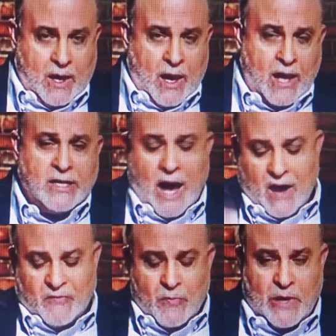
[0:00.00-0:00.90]
and God
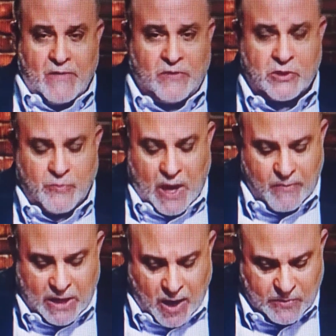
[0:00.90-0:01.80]
forbid if this man
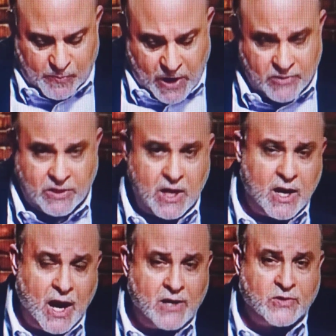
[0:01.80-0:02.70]
becomes president of the
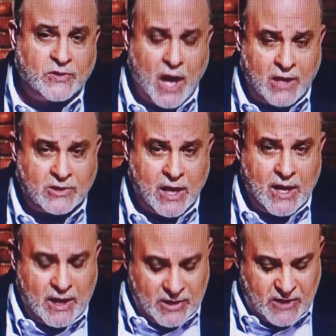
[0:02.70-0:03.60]
United States,
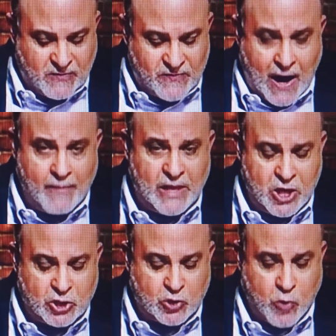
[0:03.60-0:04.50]
this family
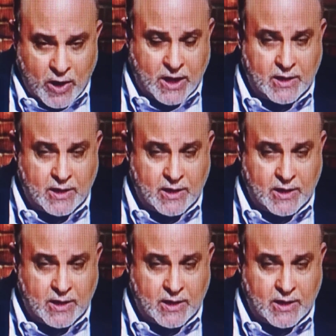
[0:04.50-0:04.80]
is crooked.